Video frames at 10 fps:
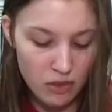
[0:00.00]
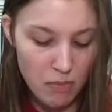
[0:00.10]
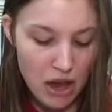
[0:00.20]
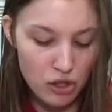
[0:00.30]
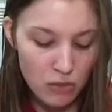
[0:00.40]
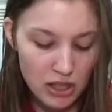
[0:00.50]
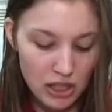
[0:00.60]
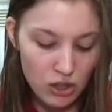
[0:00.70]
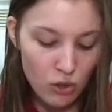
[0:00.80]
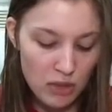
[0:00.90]
measurement
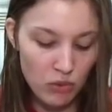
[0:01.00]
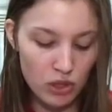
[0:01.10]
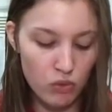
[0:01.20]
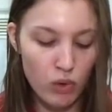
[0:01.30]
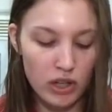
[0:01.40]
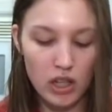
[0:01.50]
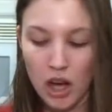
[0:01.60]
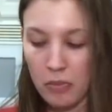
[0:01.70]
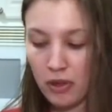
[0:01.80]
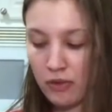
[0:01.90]
they told me was 1
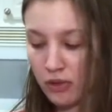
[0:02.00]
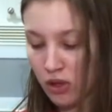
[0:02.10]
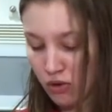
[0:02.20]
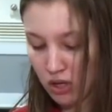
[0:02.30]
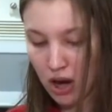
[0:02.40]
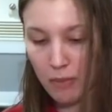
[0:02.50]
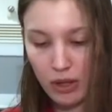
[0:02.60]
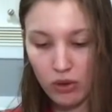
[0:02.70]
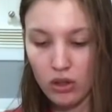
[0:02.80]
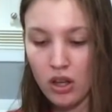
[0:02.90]
cup of coconut
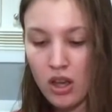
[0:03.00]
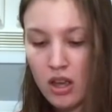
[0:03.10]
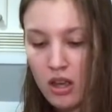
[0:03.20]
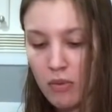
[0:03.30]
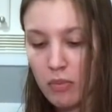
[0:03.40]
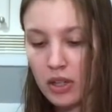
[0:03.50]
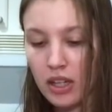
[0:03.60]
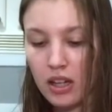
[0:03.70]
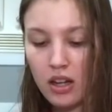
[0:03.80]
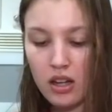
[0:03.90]
milk,
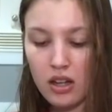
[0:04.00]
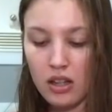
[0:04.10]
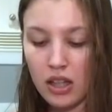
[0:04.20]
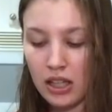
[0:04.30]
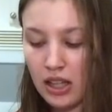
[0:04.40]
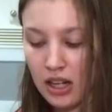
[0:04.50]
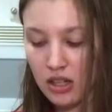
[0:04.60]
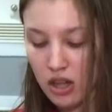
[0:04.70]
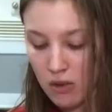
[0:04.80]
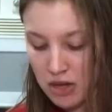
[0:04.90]
but like they
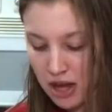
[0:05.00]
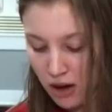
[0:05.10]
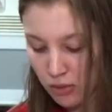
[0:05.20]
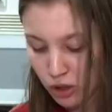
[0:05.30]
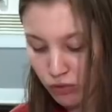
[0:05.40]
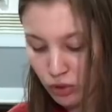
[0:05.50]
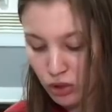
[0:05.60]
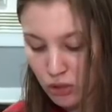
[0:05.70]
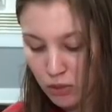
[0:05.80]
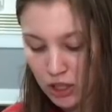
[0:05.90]
didn't tell me how much
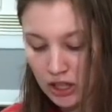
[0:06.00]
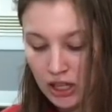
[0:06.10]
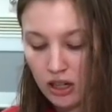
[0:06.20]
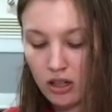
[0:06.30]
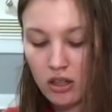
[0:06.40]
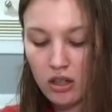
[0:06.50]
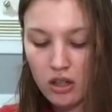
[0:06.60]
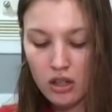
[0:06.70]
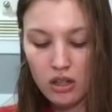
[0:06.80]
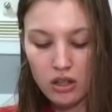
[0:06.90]
fruit to put in there.
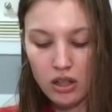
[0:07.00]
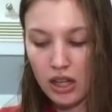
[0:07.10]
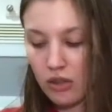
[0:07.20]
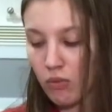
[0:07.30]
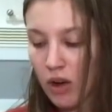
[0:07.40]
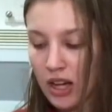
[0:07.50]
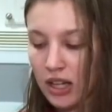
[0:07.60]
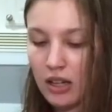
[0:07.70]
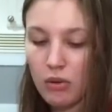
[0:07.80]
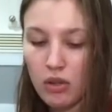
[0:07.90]
Like
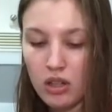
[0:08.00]
why?